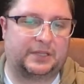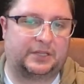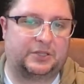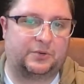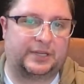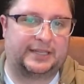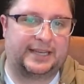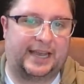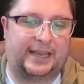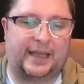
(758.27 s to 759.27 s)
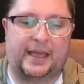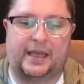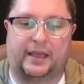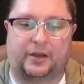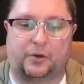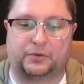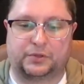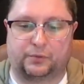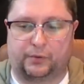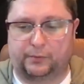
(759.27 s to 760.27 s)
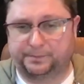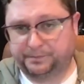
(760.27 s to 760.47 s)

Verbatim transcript: that you can take. It goes through